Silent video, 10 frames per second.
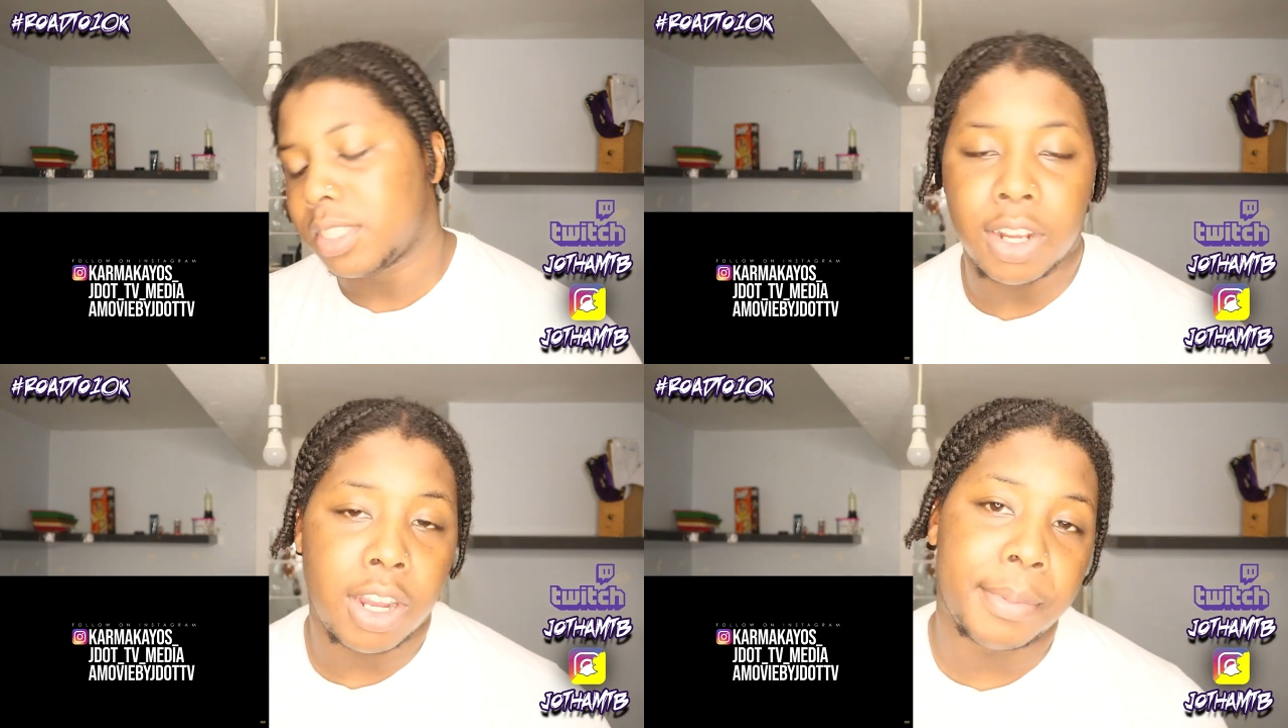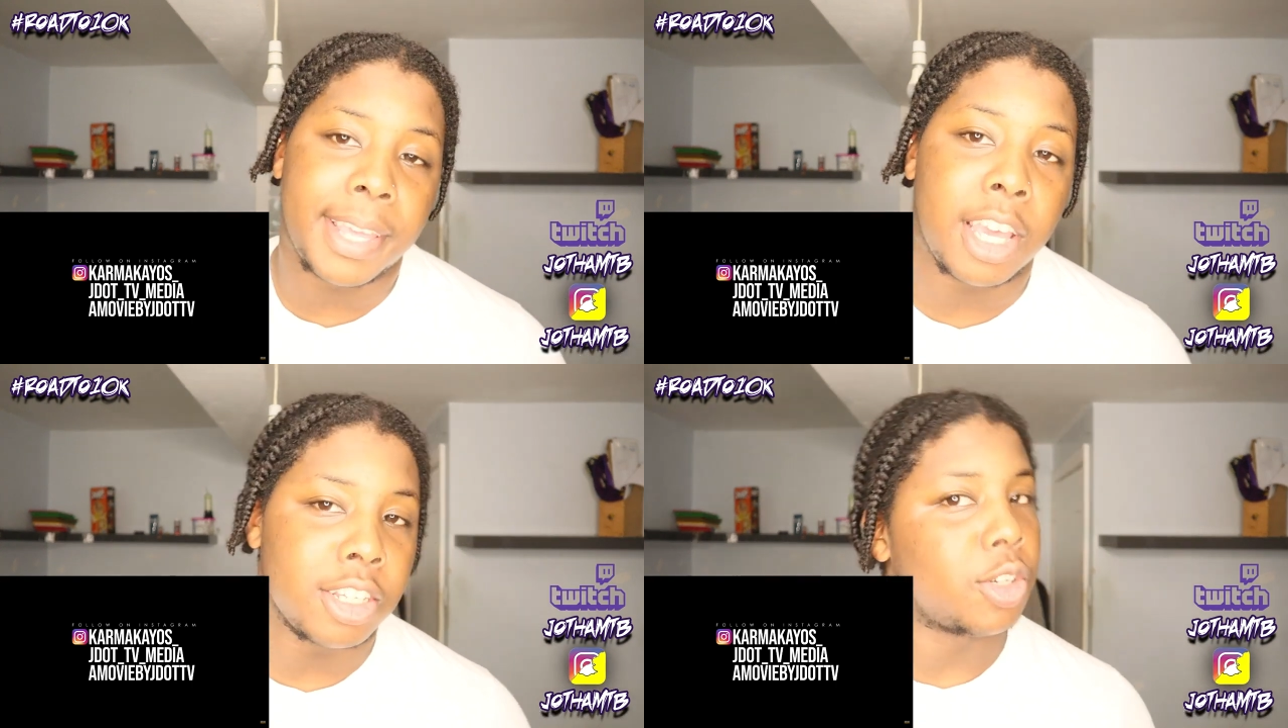Shout out Come
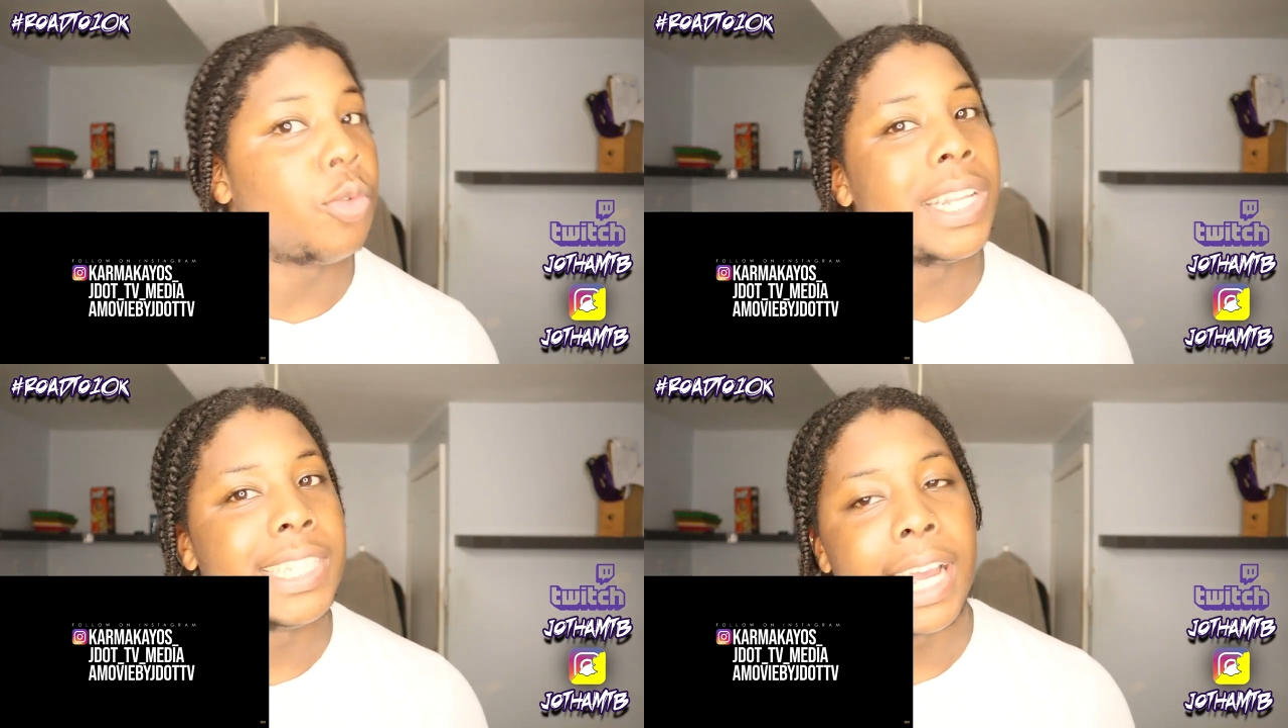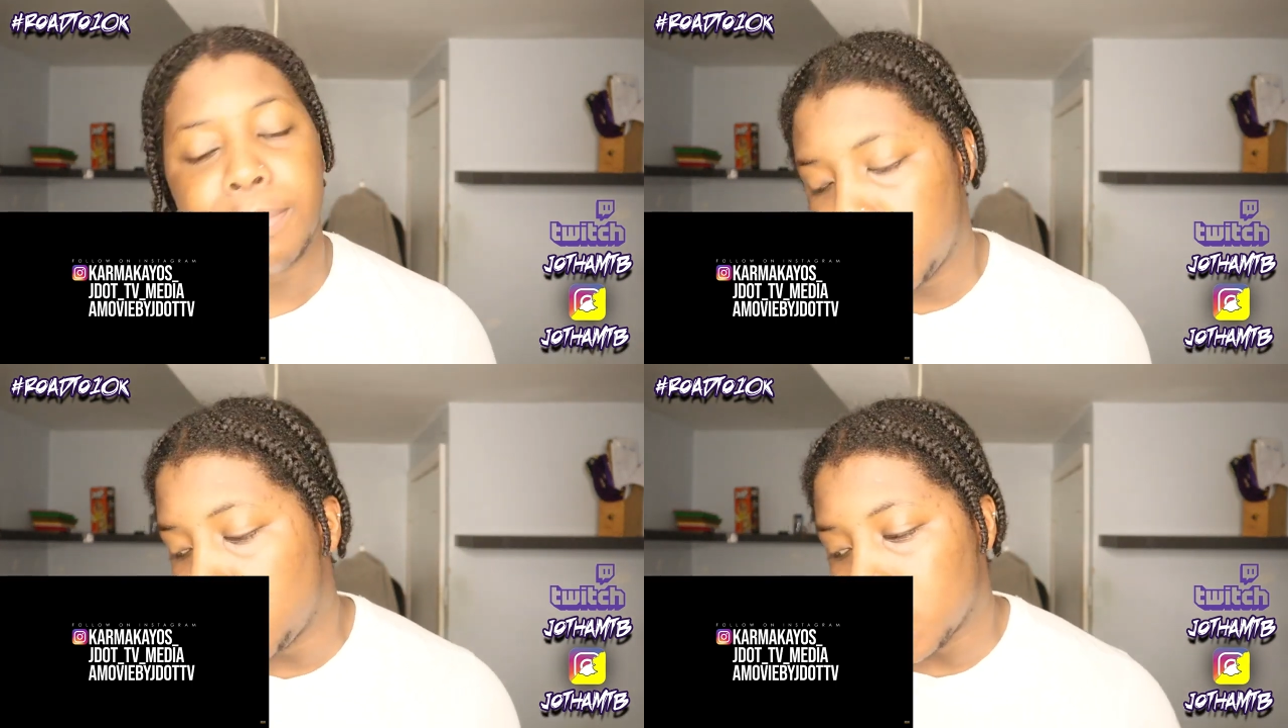Chaos. One
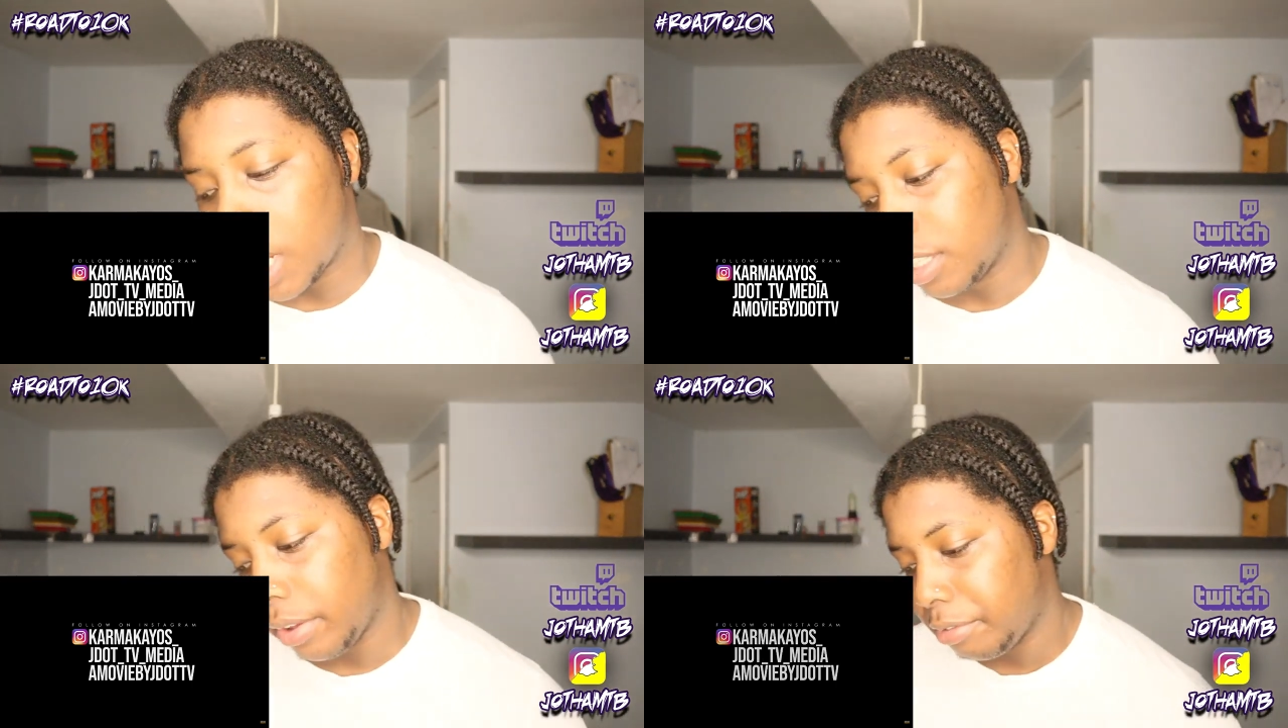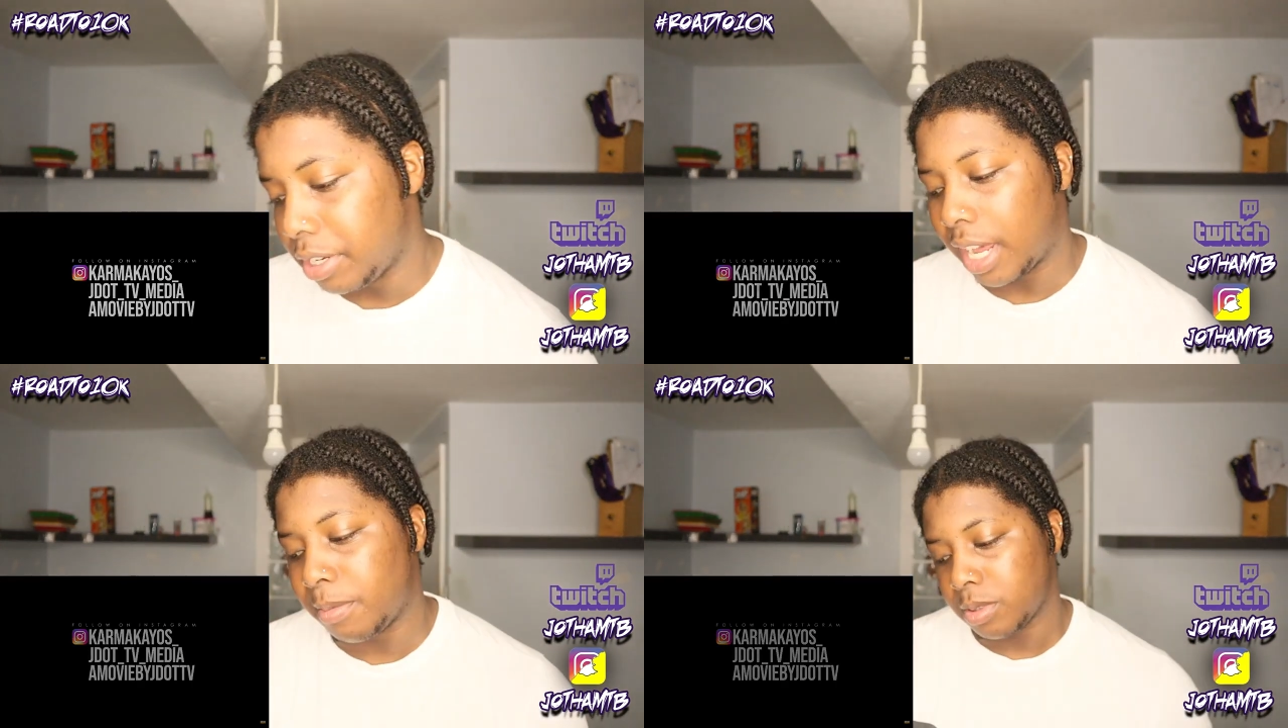time. Two times.
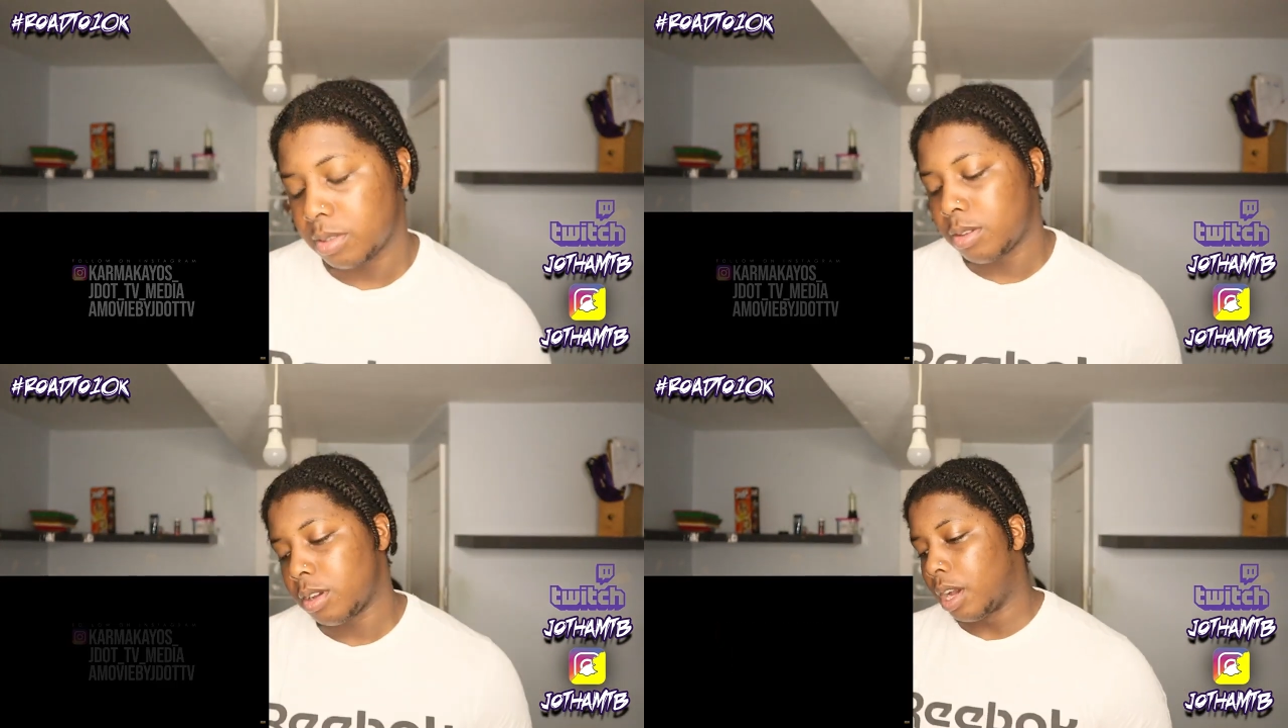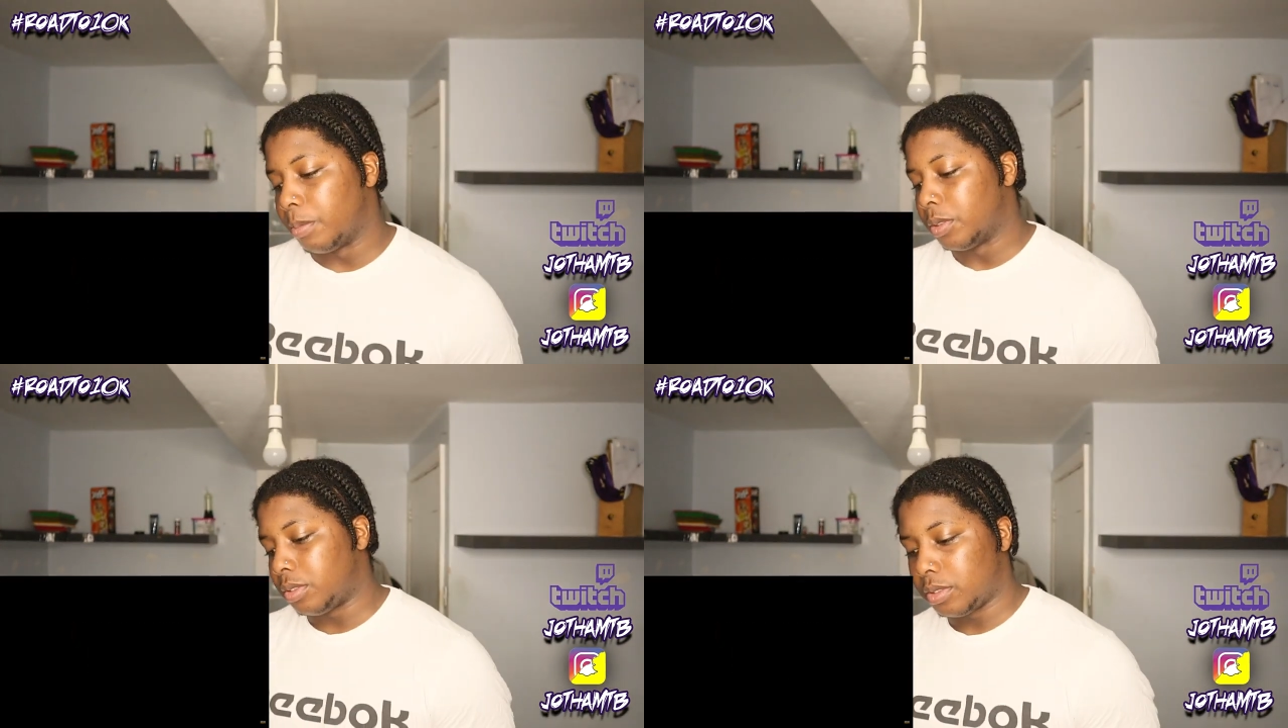Three times.
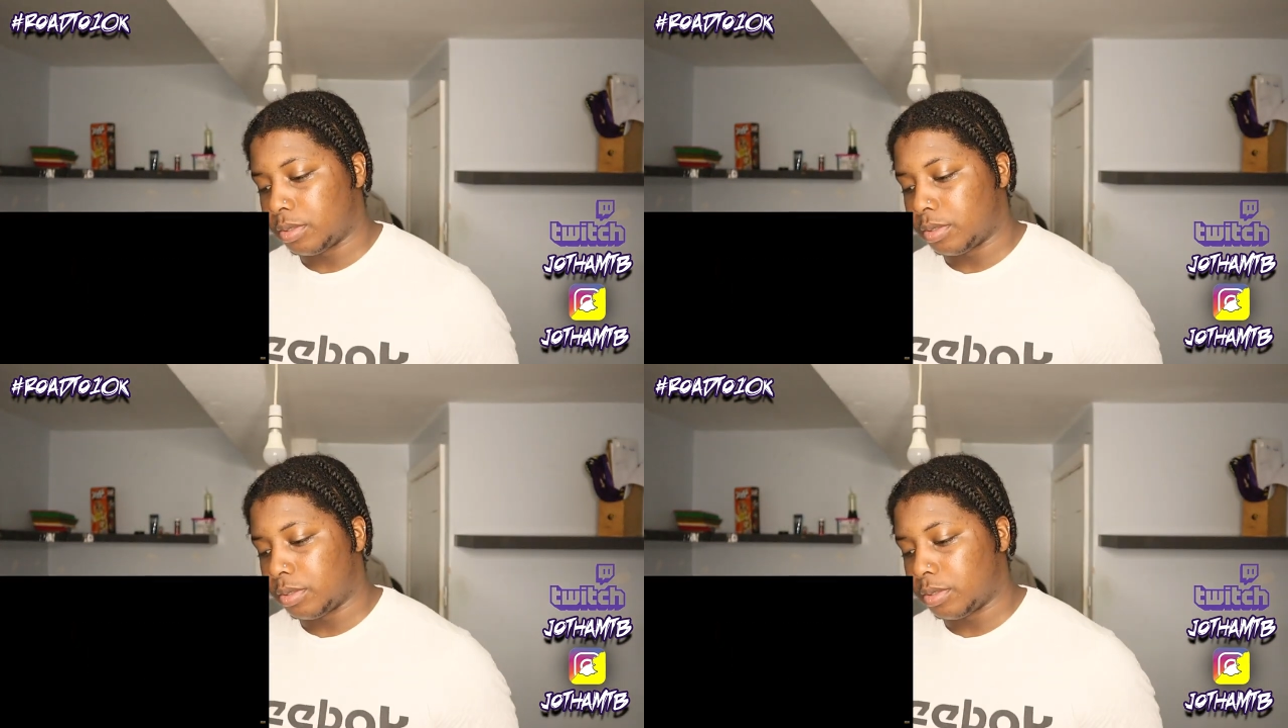Come on.